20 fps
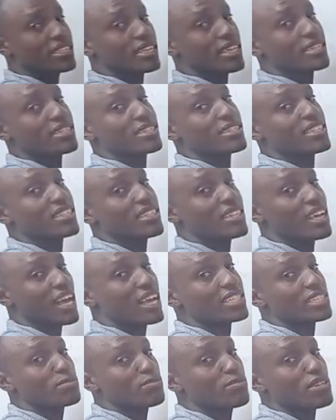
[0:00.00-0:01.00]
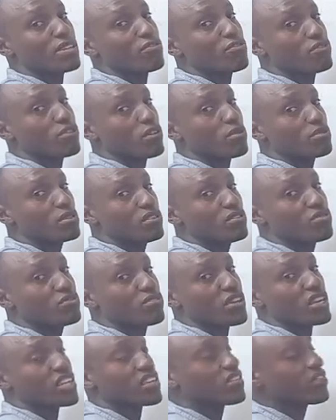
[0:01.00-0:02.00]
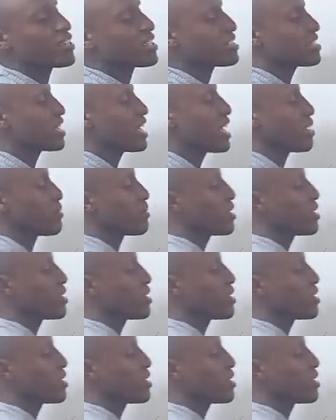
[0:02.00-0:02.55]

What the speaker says: has been formed for a given time.